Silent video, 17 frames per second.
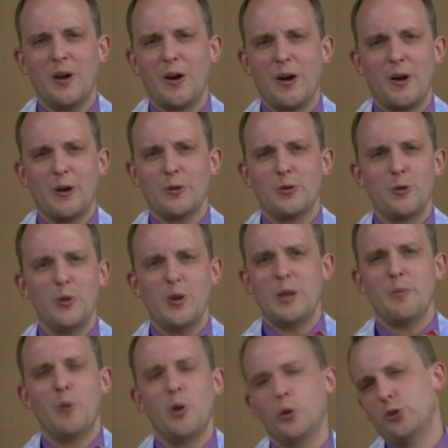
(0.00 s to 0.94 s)
we are
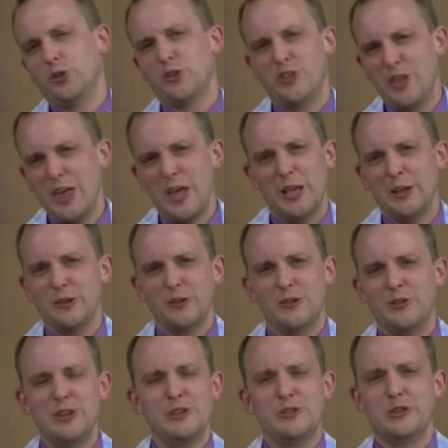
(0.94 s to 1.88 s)
doing most
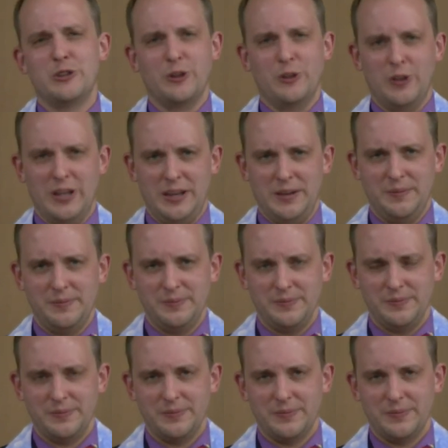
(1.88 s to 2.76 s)
things digitally,